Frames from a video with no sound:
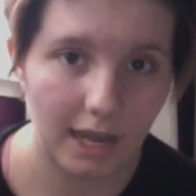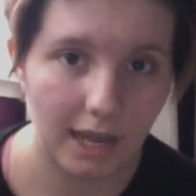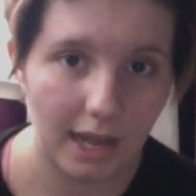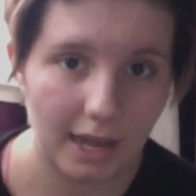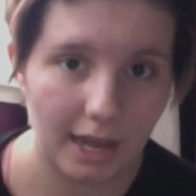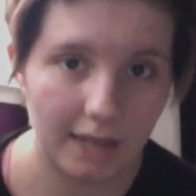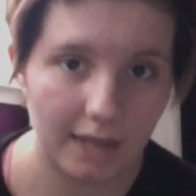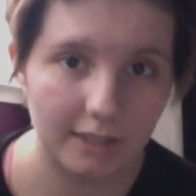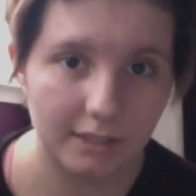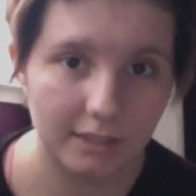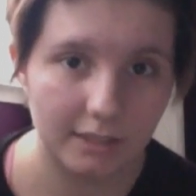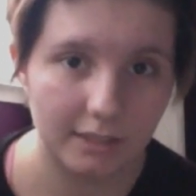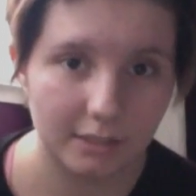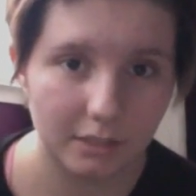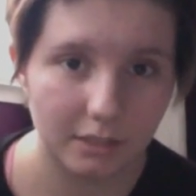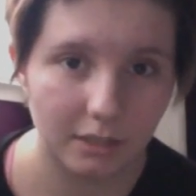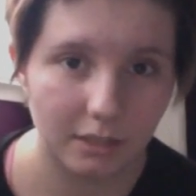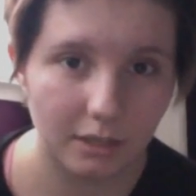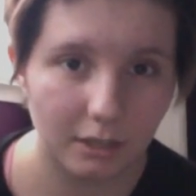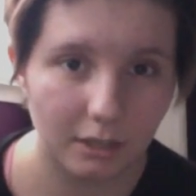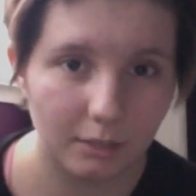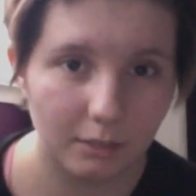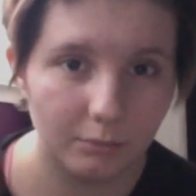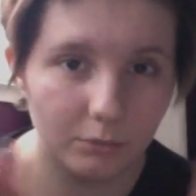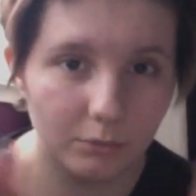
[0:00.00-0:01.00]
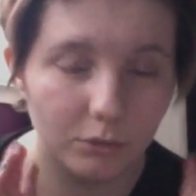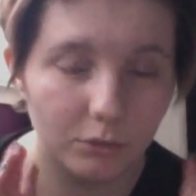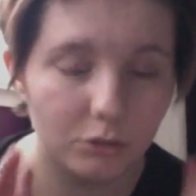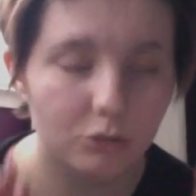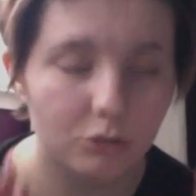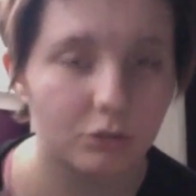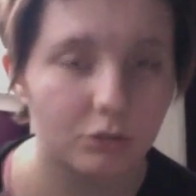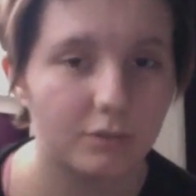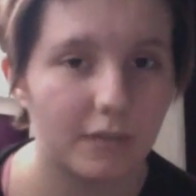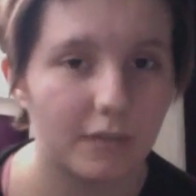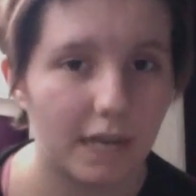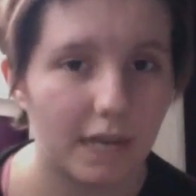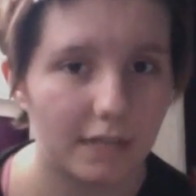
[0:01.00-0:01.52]
And I'm not sure
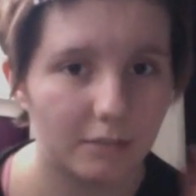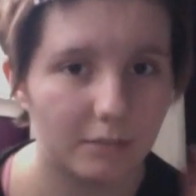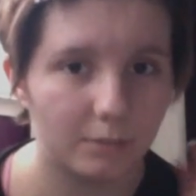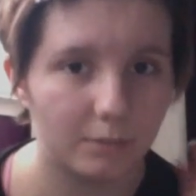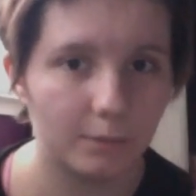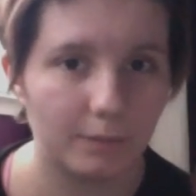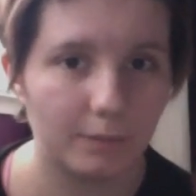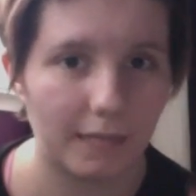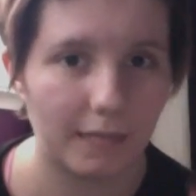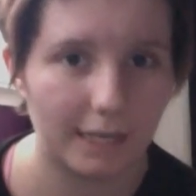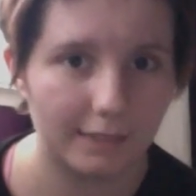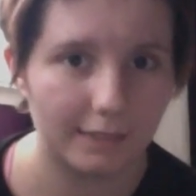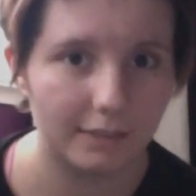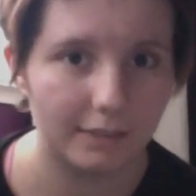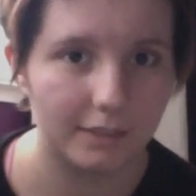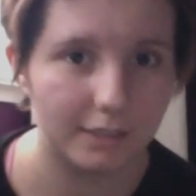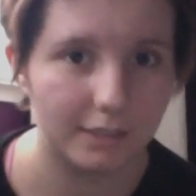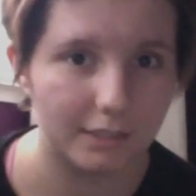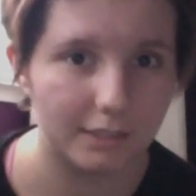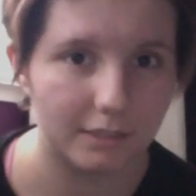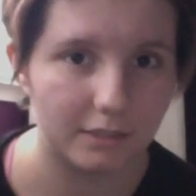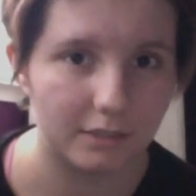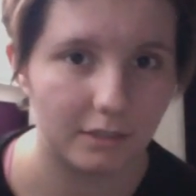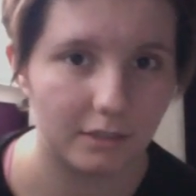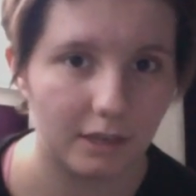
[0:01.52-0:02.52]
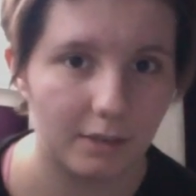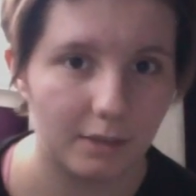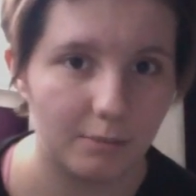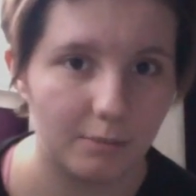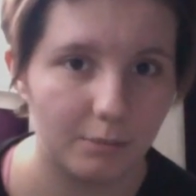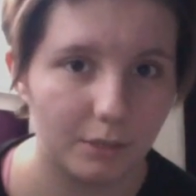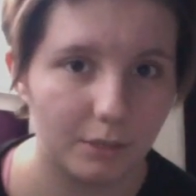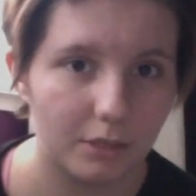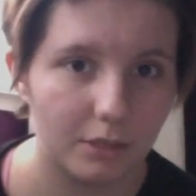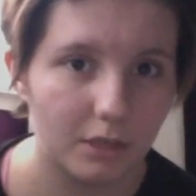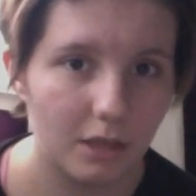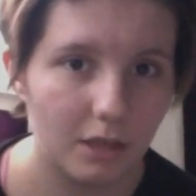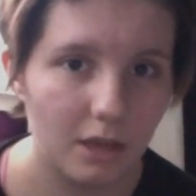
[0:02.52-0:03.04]
if I had them in my head at this time,
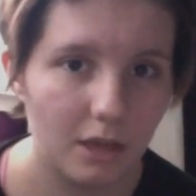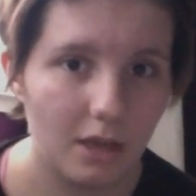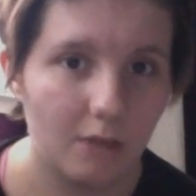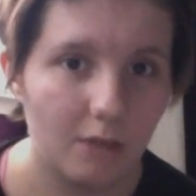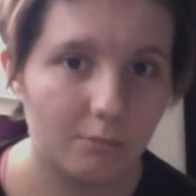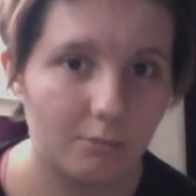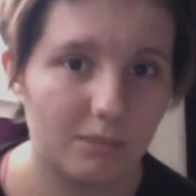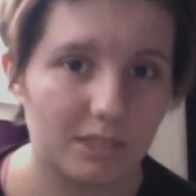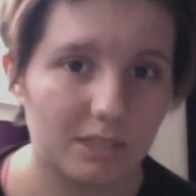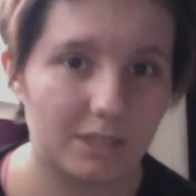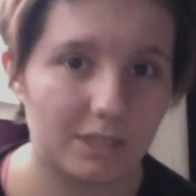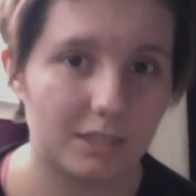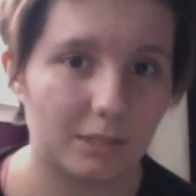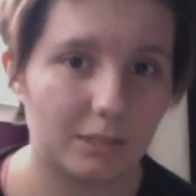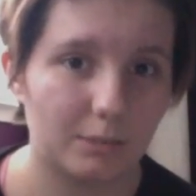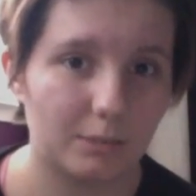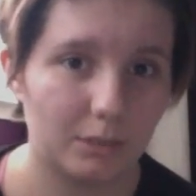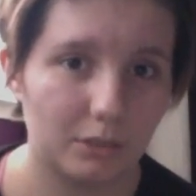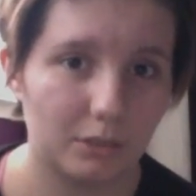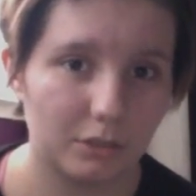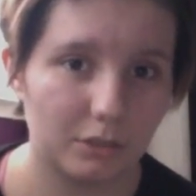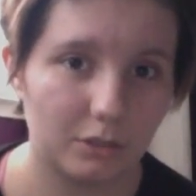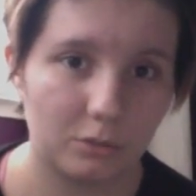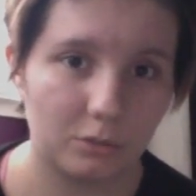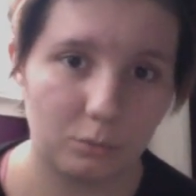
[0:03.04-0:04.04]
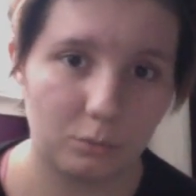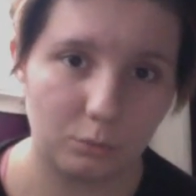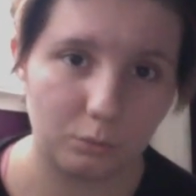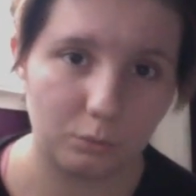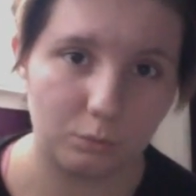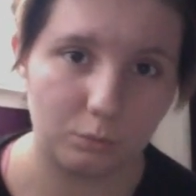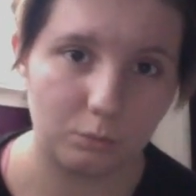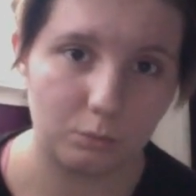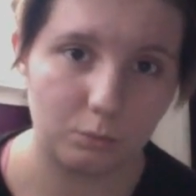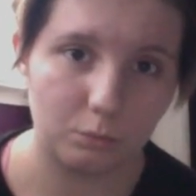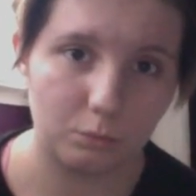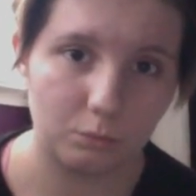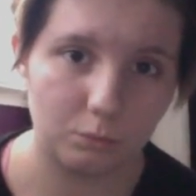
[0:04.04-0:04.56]
but my stomach
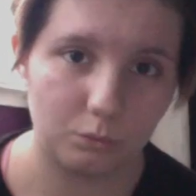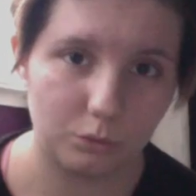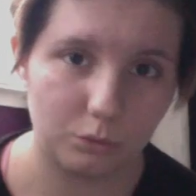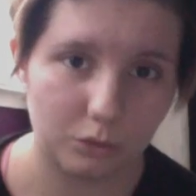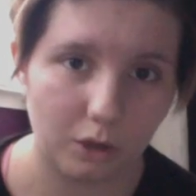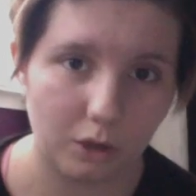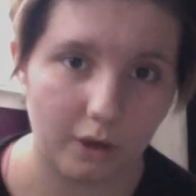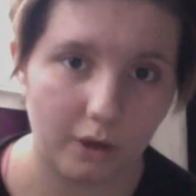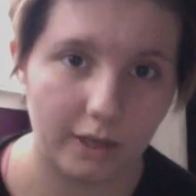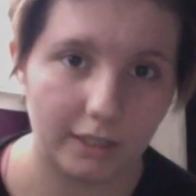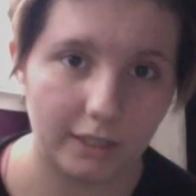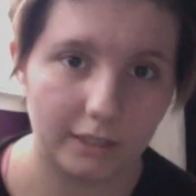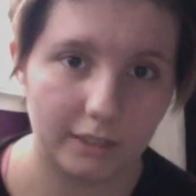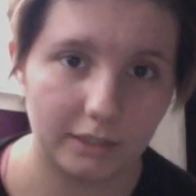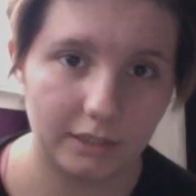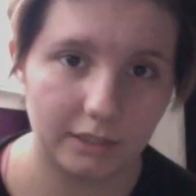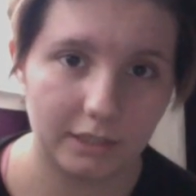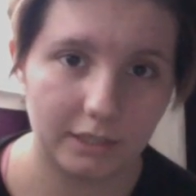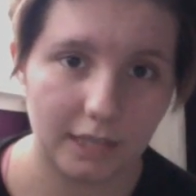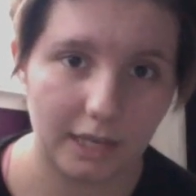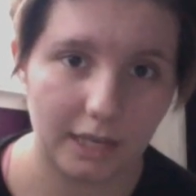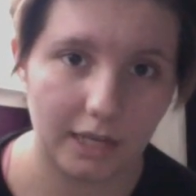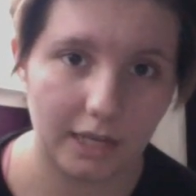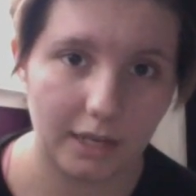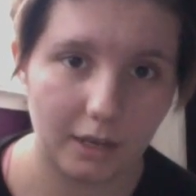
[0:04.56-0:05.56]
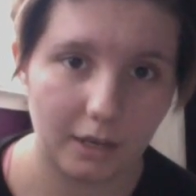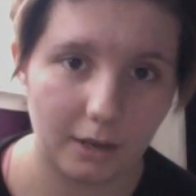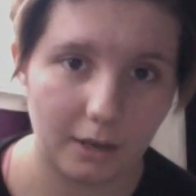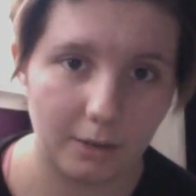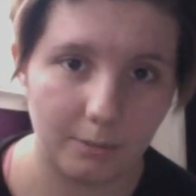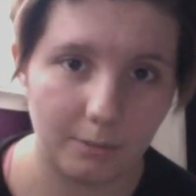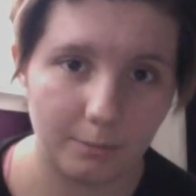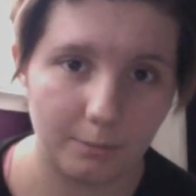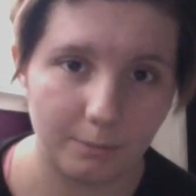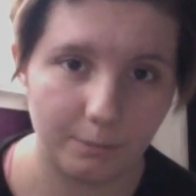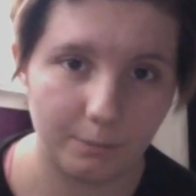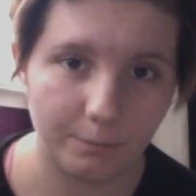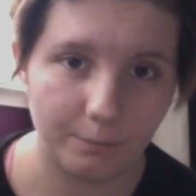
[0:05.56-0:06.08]
was going
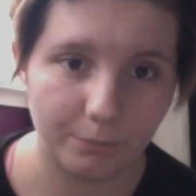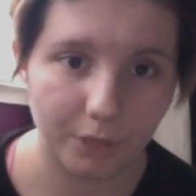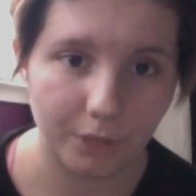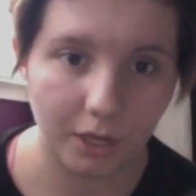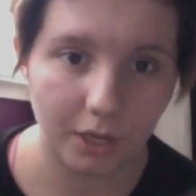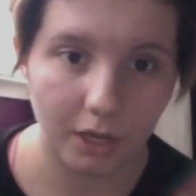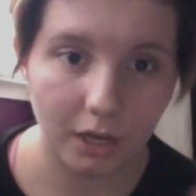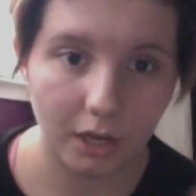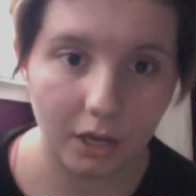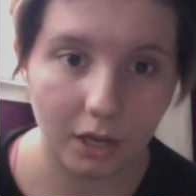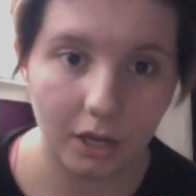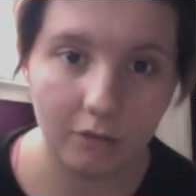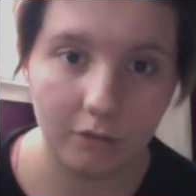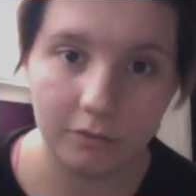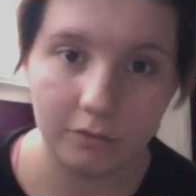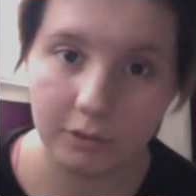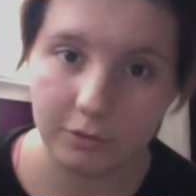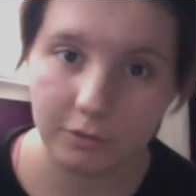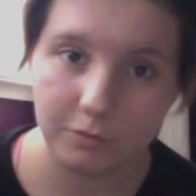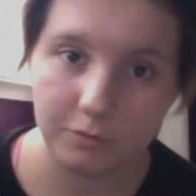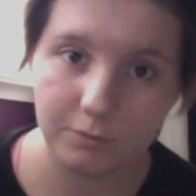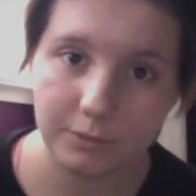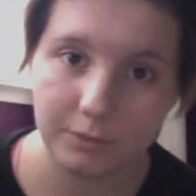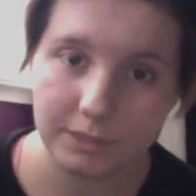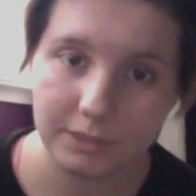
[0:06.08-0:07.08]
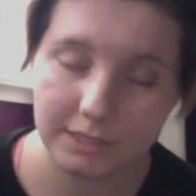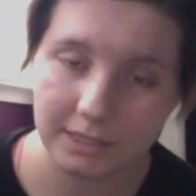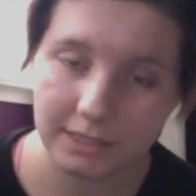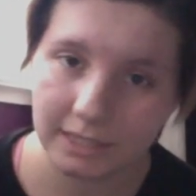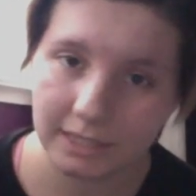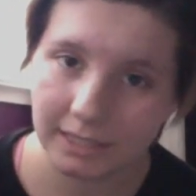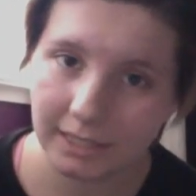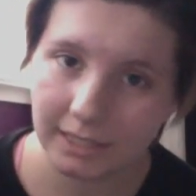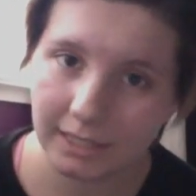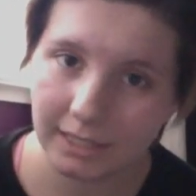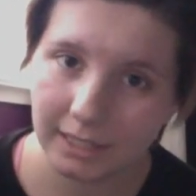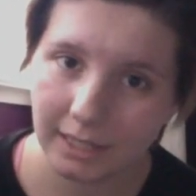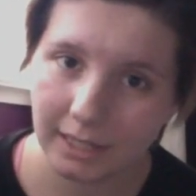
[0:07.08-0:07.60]

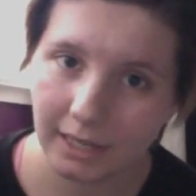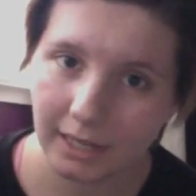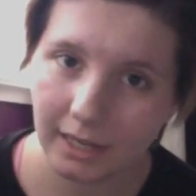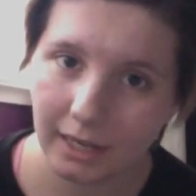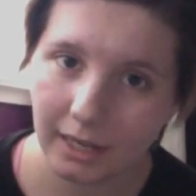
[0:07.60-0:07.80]
arithmetically.